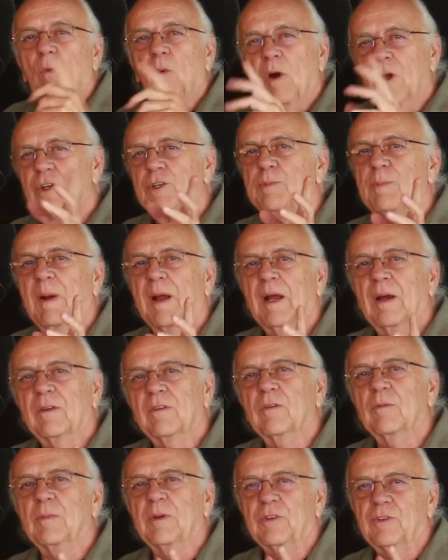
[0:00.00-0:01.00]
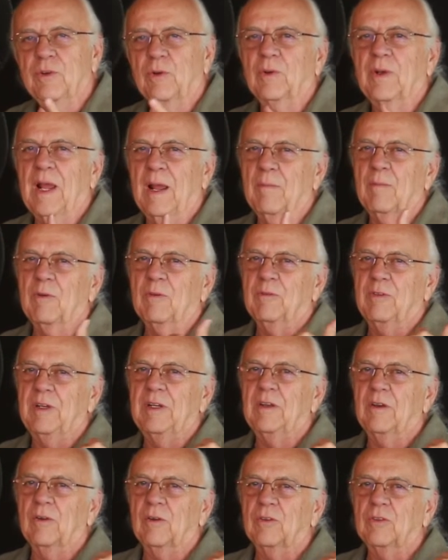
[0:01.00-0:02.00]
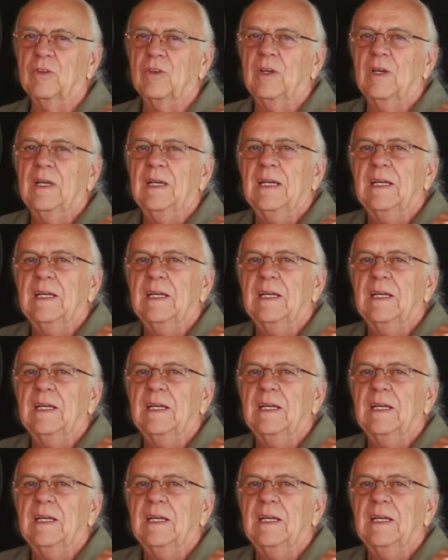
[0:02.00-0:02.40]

Watch my other Mitchell camera videos